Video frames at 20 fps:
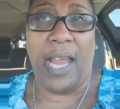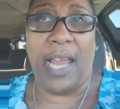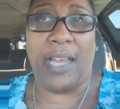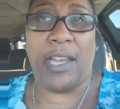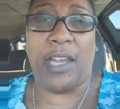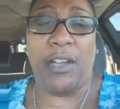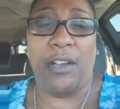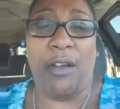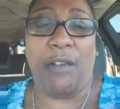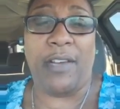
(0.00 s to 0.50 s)

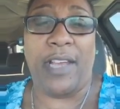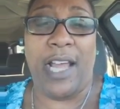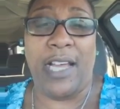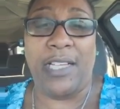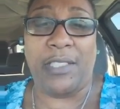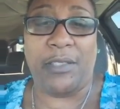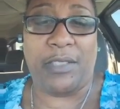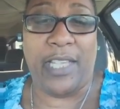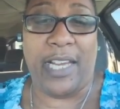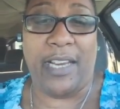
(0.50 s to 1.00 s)
And,
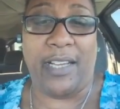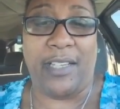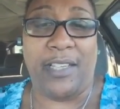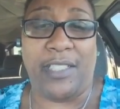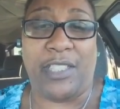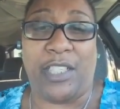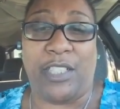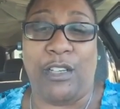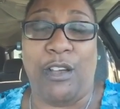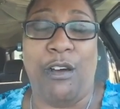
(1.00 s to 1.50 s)
yes, Tina,
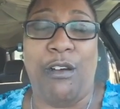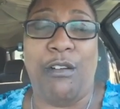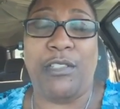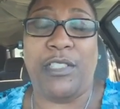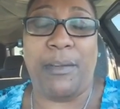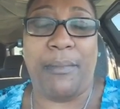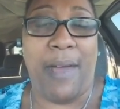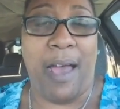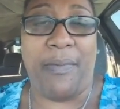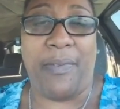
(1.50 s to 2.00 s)
just close
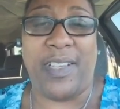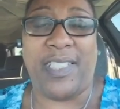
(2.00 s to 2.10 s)
your mouth.